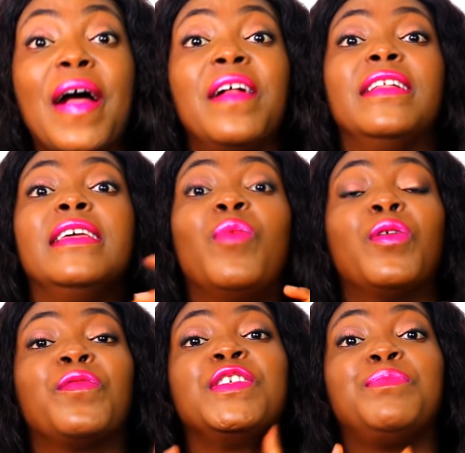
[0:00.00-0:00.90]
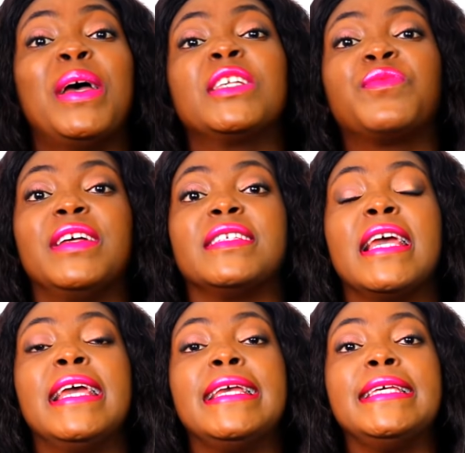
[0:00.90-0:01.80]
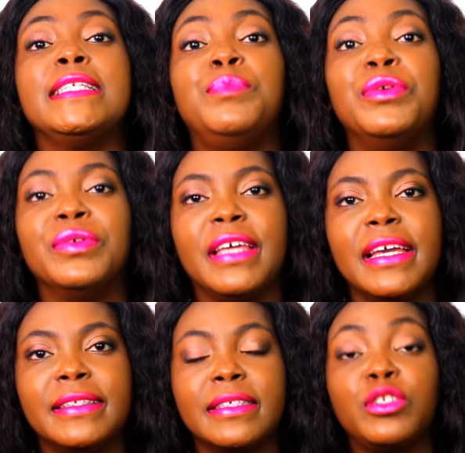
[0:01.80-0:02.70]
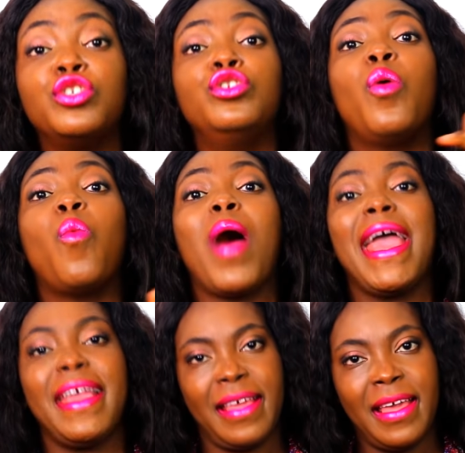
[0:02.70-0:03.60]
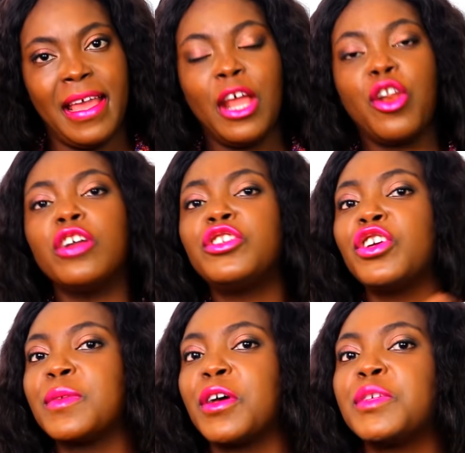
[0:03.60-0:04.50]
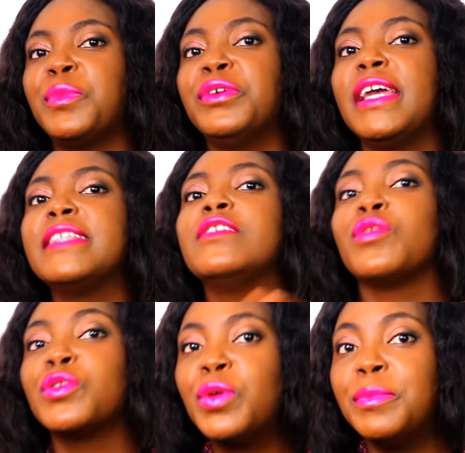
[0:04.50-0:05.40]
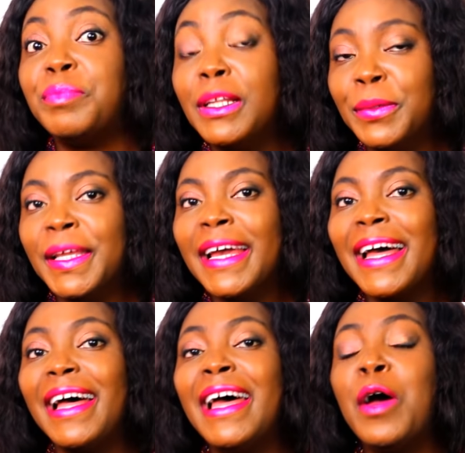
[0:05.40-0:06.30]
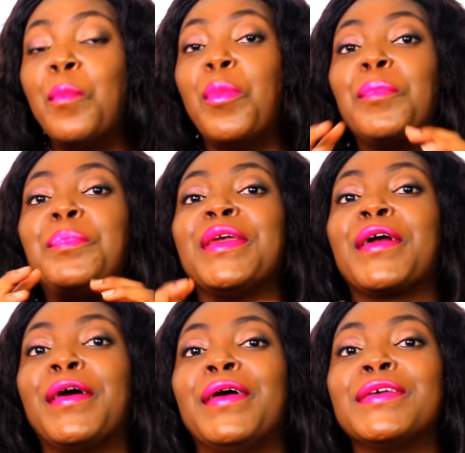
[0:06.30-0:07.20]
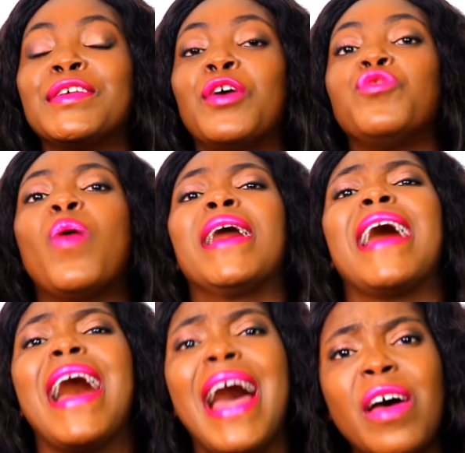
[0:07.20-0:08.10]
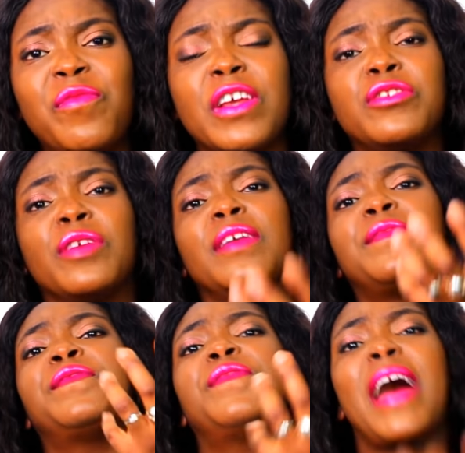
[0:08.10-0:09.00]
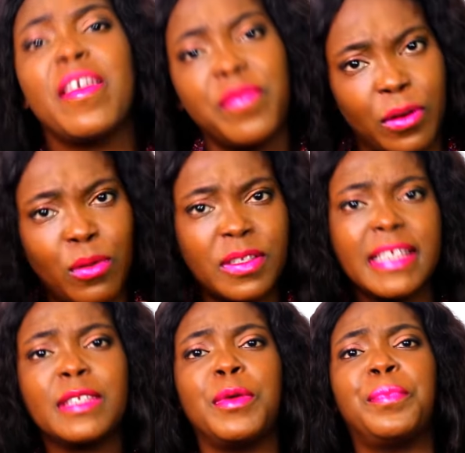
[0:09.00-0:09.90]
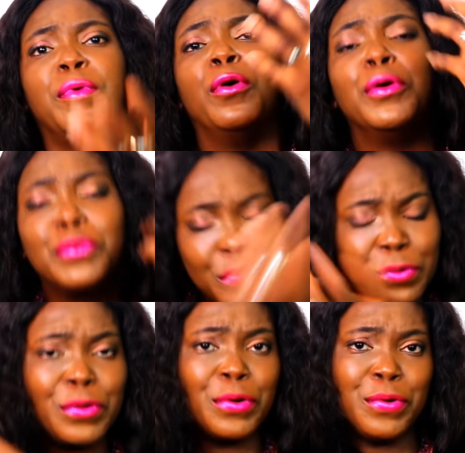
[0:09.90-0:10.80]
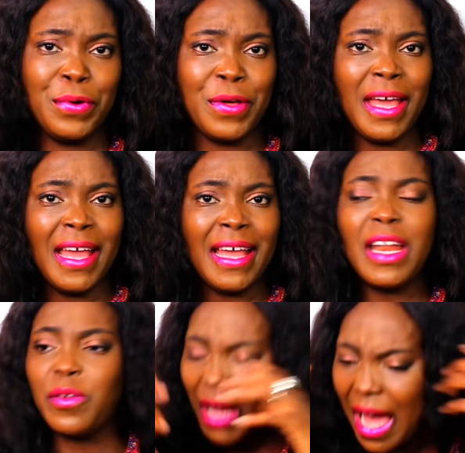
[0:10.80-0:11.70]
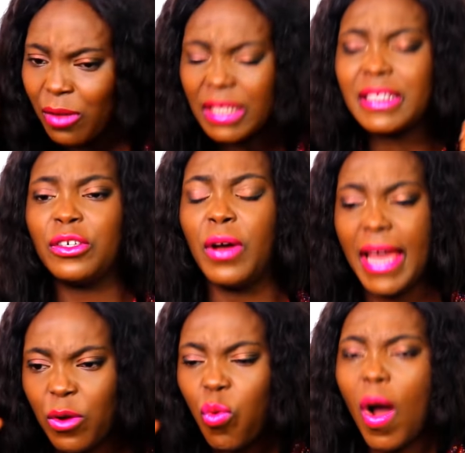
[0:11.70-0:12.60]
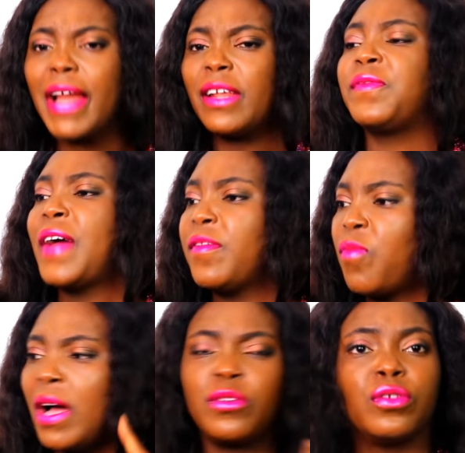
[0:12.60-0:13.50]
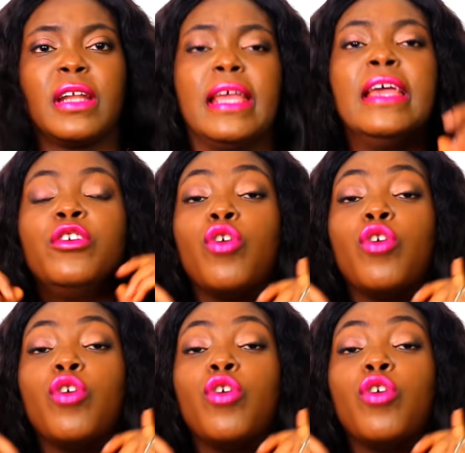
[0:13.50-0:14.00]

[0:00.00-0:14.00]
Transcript: Well, one of his best friends is Bill Gates. Do you know why? Not just because Bill Gates is also a billionaire, but because you are an average of the 5 closest people to you. Count it in your head. Who are the 5? 1, 2, 3.